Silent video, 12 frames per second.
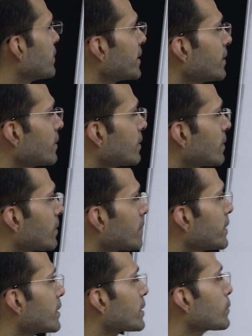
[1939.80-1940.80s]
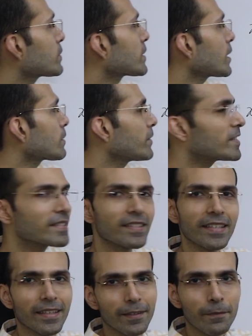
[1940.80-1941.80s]
B, here you start with
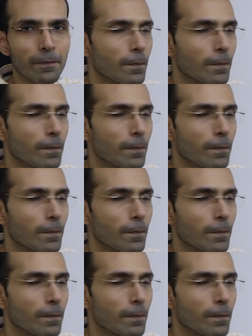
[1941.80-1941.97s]
C.